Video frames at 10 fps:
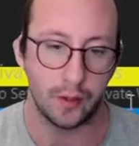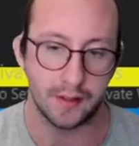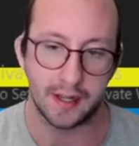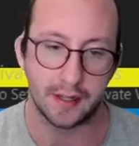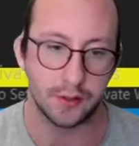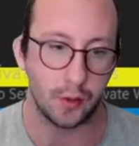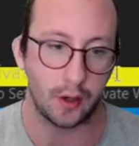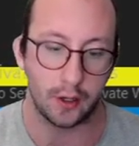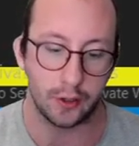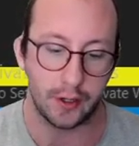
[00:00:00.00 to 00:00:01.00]
Once it gets to
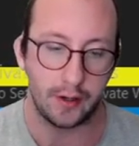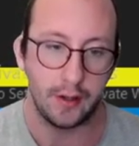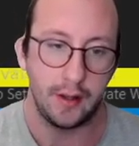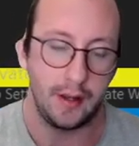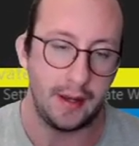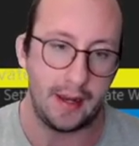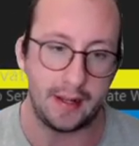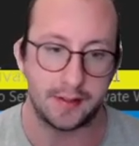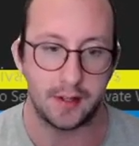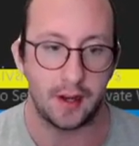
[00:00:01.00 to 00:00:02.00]
100,
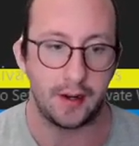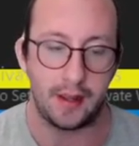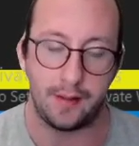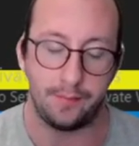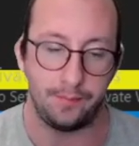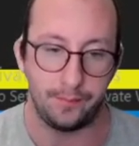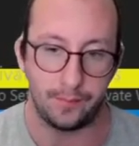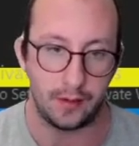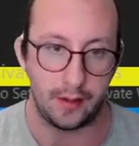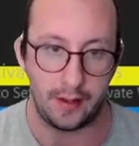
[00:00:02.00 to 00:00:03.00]
it's done. It,
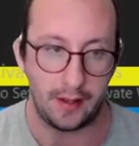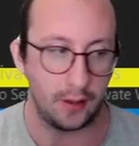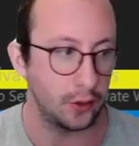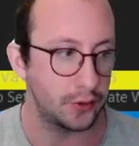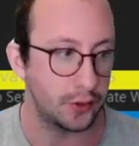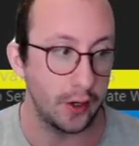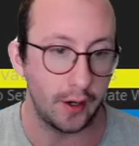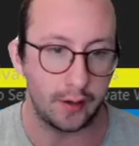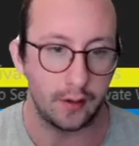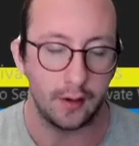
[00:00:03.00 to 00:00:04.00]
it looks
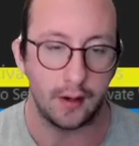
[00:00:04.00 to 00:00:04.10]
good.